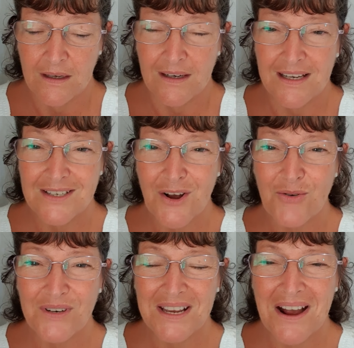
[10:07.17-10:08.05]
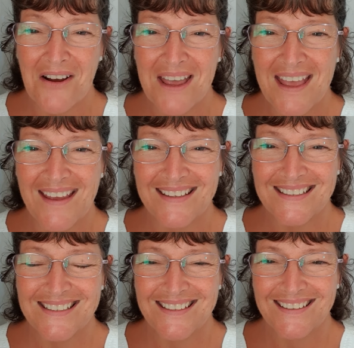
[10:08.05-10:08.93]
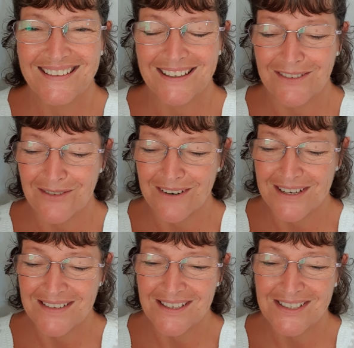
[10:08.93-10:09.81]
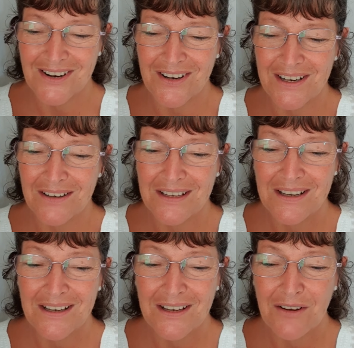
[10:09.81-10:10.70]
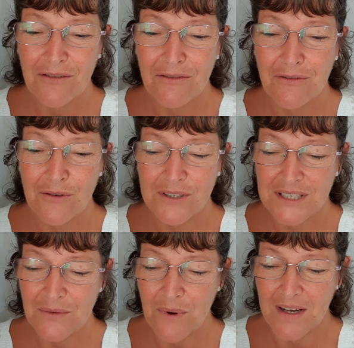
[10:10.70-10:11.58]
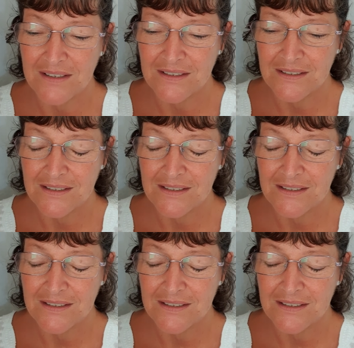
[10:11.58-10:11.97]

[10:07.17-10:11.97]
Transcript: And he's holding our hand. If you read in Isaiah 41